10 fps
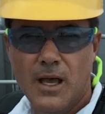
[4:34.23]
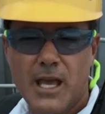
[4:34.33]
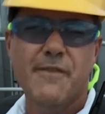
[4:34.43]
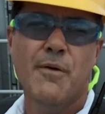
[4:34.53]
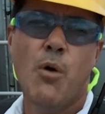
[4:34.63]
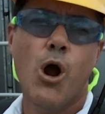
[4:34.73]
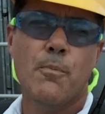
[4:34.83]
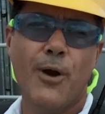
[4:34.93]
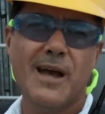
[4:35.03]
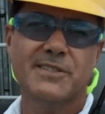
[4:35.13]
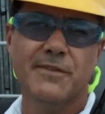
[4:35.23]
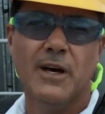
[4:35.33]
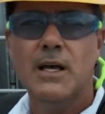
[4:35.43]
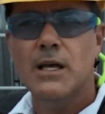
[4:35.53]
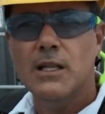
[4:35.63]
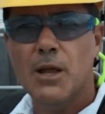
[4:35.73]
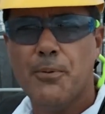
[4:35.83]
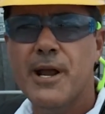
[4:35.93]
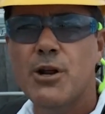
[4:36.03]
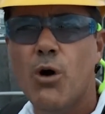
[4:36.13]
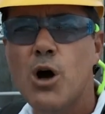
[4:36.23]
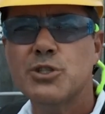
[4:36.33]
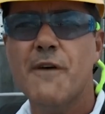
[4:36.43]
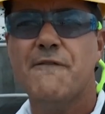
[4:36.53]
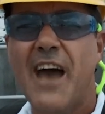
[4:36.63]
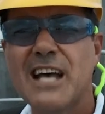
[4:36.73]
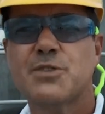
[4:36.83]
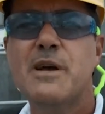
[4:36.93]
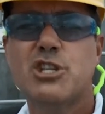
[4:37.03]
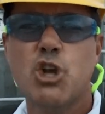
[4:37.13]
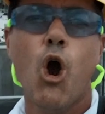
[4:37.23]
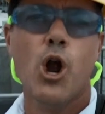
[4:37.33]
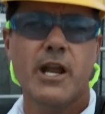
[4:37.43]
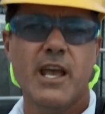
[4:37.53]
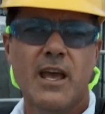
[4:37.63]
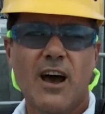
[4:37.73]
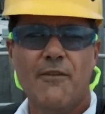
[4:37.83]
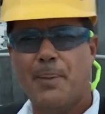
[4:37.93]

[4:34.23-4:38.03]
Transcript: Even more impressive, Leprino owns a vast majority of